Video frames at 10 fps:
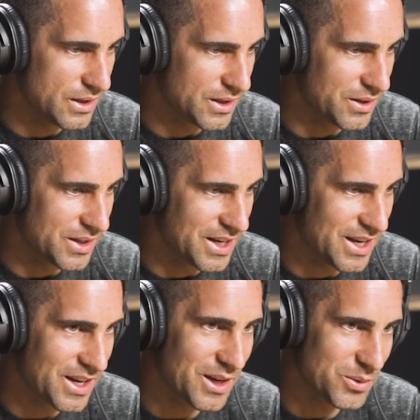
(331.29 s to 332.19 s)
and
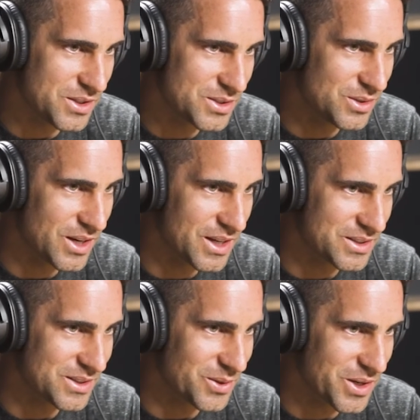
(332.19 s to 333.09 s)
hanging out with these two
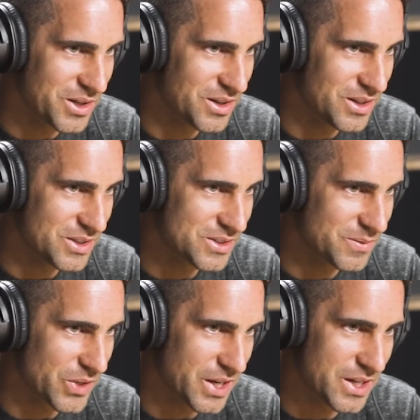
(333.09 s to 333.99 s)
guys in arena cross,
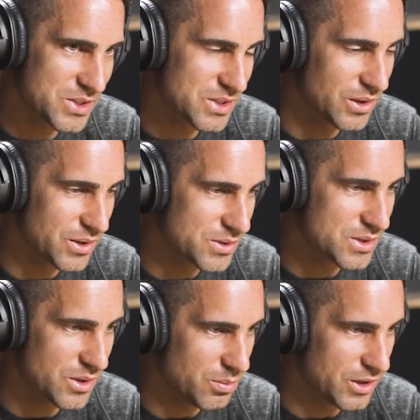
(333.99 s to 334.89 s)
like, I just learned
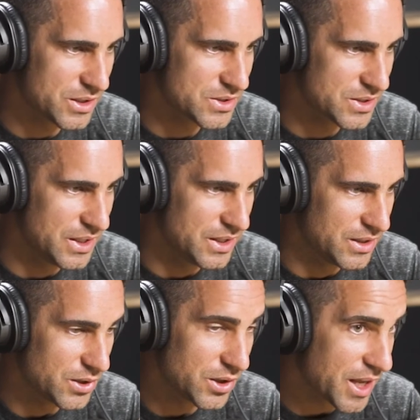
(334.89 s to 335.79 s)
so much,
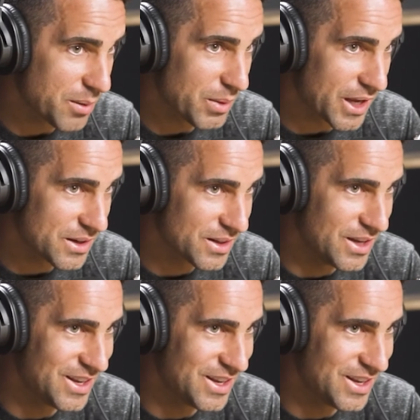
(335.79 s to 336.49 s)
good and bad.